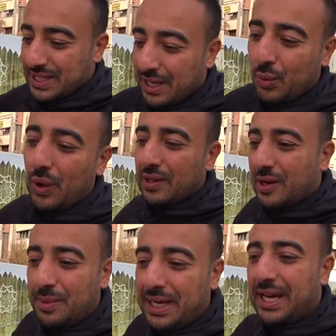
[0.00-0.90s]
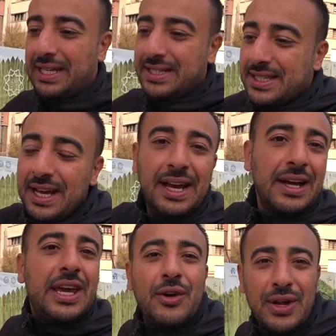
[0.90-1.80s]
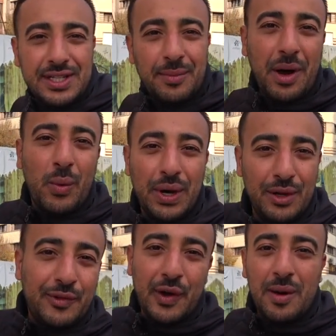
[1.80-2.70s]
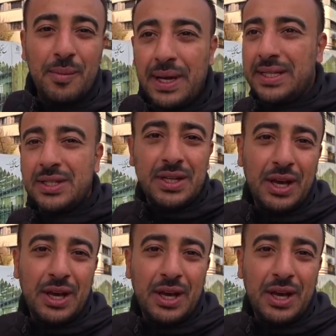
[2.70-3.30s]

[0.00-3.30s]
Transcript: like welcoming and curious about where you're from and